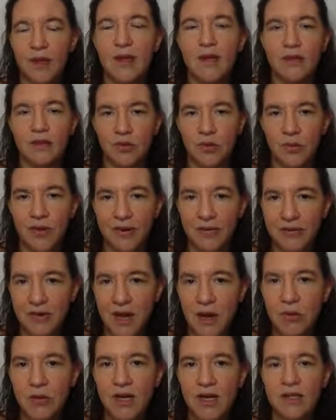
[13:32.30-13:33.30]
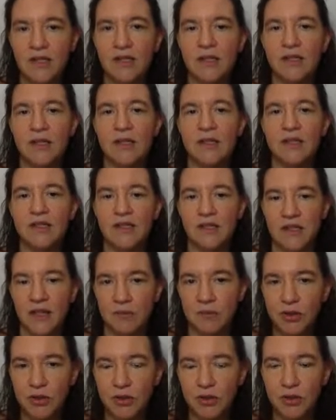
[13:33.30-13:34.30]
So we have now gotten the
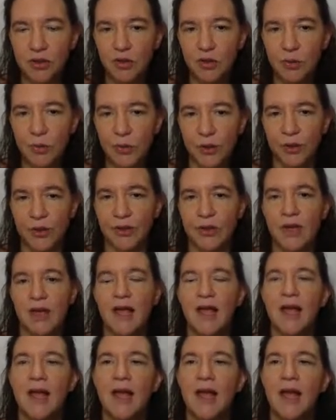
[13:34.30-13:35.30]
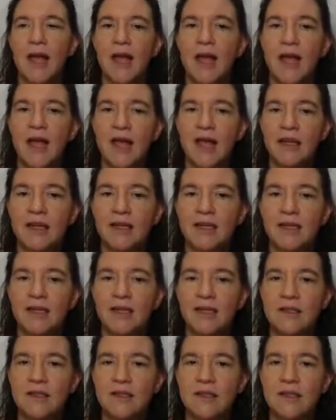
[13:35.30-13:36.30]
assumption to work. And
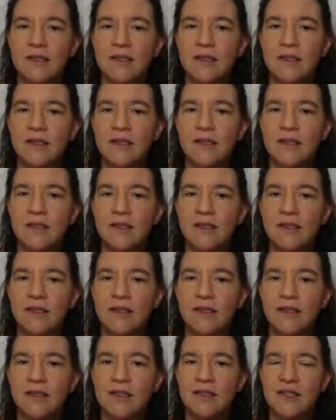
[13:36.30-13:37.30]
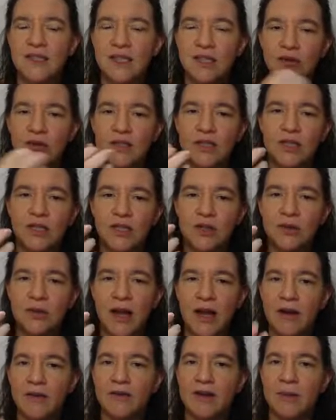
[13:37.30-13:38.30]
it's interesting to
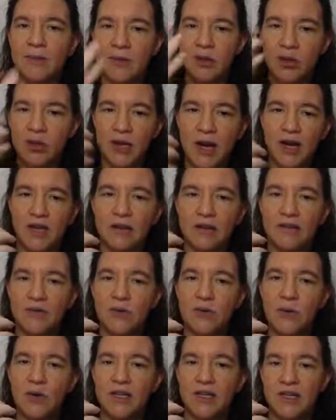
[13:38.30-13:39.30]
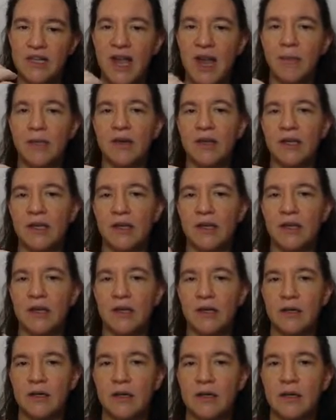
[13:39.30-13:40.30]
kind of abstract what is happening
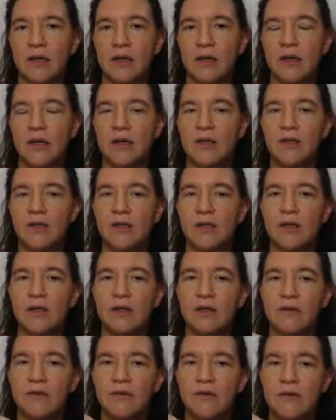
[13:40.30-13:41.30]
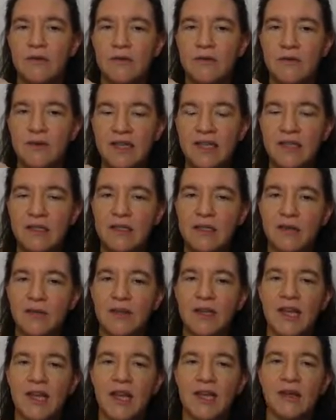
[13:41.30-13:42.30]
here. So the reason that we
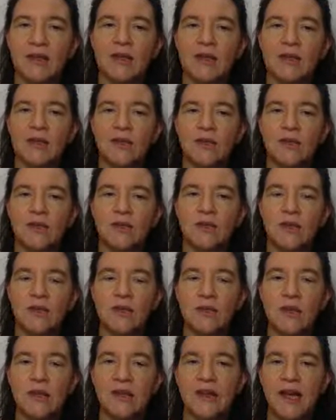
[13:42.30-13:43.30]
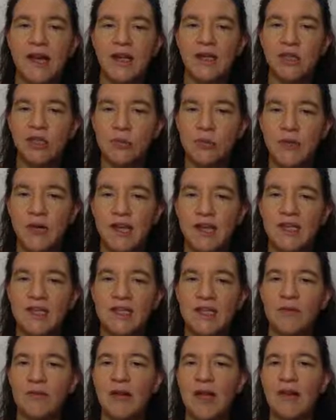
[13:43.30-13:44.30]
can turn this into linear algebra is
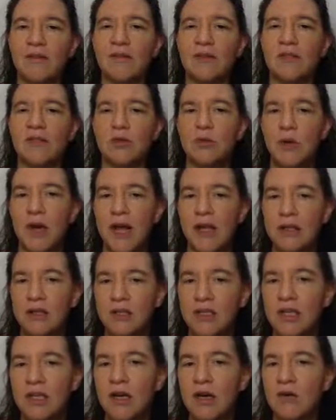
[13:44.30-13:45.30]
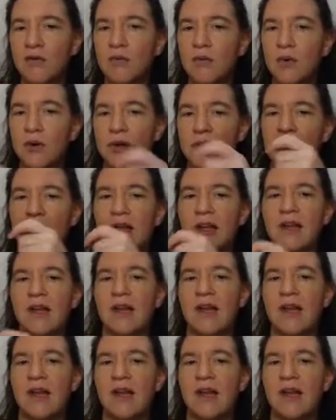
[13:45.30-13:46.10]
that we have this duality of working